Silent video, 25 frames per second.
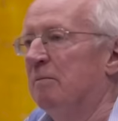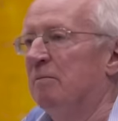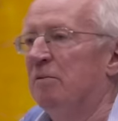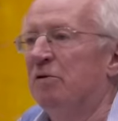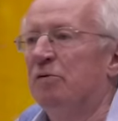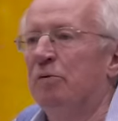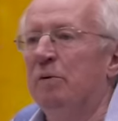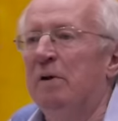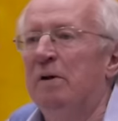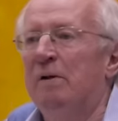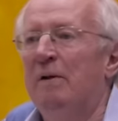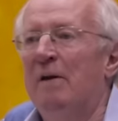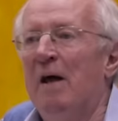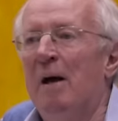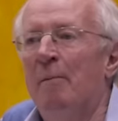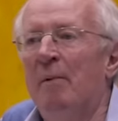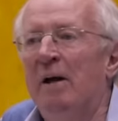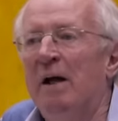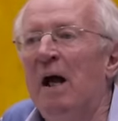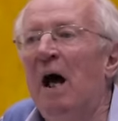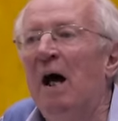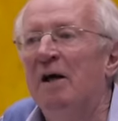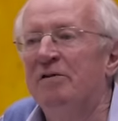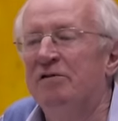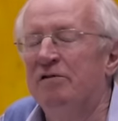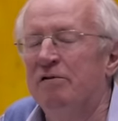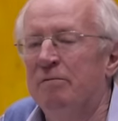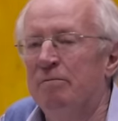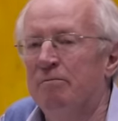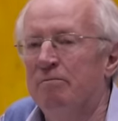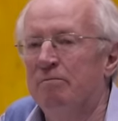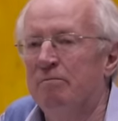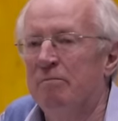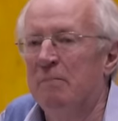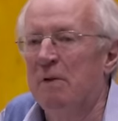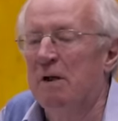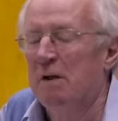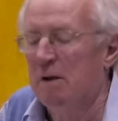between them and us.
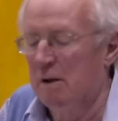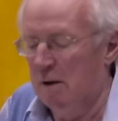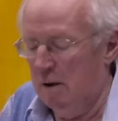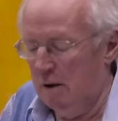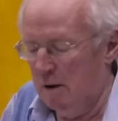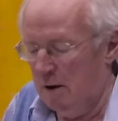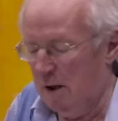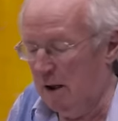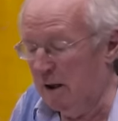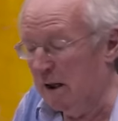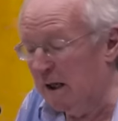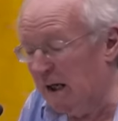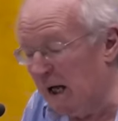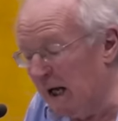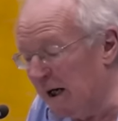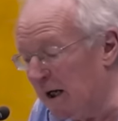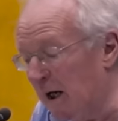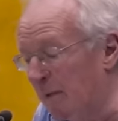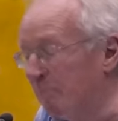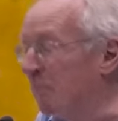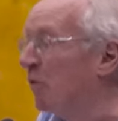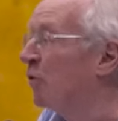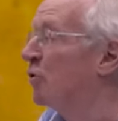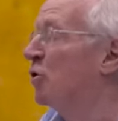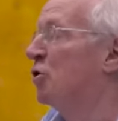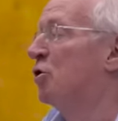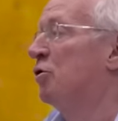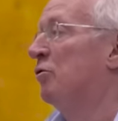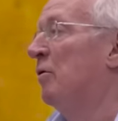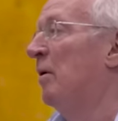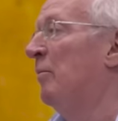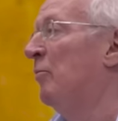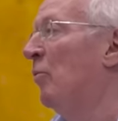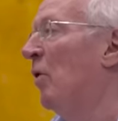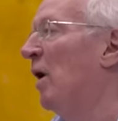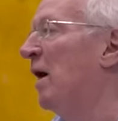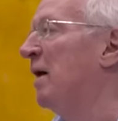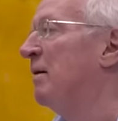And again, I'm not sure
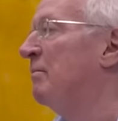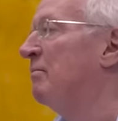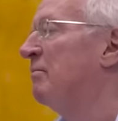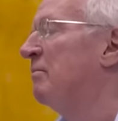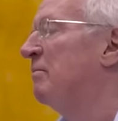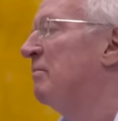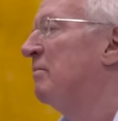I'm right.